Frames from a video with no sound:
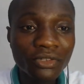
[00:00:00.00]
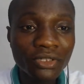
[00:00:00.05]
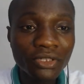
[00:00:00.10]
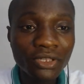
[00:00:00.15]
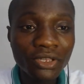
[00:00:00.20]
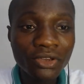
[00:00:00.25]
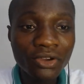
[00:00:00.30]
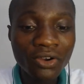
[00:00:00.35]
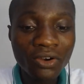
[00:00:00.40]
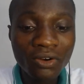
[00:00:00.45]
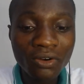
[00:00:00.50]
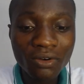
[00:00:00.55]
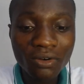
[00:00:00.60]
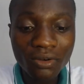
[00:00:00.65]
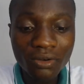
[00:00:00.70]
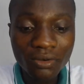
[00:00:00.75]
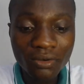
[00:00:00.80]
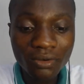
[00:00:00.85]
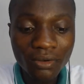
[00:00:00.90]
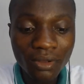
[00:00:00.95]
your
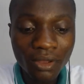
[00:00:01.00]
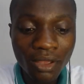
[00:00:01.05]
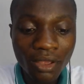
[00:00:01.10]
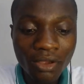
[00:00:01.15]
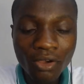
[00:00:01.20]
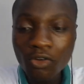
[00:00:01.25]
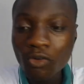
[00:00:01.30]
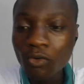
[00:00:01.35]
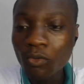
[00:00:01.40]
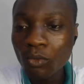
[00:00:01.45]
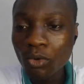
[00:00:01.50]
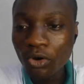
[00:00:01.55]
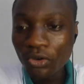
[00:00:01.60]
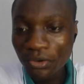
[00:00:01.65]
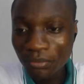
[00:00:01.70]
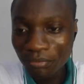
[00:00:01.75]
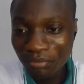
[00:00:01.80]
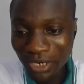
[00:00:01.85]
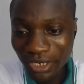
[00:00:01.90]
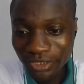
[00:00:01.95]

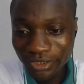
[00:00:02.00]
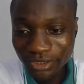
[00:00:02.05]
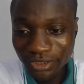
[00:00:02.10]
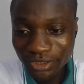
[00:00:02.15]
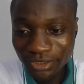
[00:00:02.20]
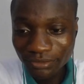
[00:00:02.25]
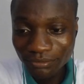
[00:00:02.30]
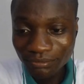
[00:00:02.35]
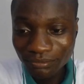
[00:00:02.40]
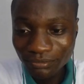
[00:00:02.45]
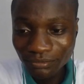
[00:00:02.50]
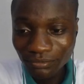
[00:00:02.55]
WordPress.